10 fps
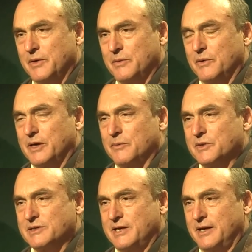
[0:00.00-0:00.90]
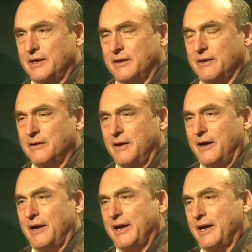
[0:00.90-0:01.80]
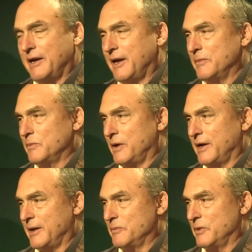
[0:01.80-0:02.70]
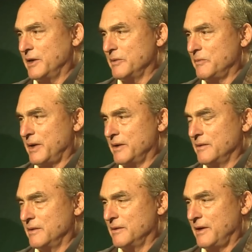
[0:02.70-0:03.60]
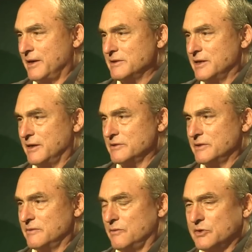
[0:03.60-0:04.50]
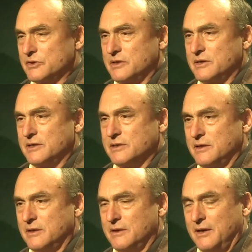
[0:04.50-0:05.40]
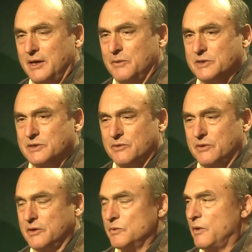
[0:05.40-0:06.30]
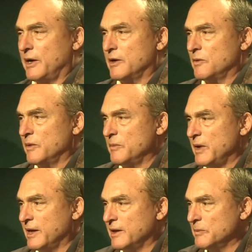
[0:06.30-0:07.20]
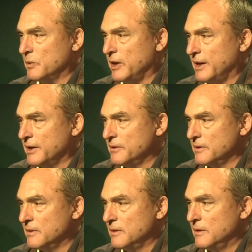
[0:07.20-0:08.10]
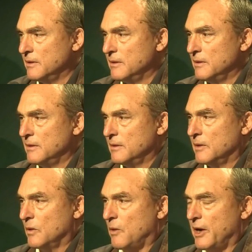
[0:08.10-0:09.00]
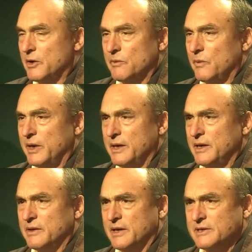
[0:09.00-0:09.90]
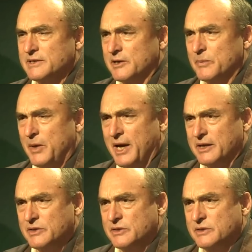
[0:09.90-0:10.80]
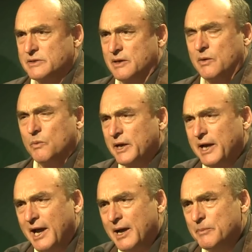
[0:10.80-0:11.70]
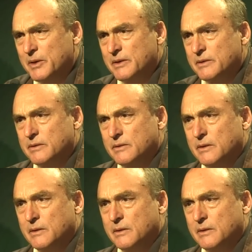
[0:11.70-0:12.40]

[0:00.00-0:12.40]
I mean, when I was 10, I I ate, I had bread at my uh, aunt's house in Washington D.C. It was so good. Why aren't we making bread? Why aren't we eating things out of packages? What happened?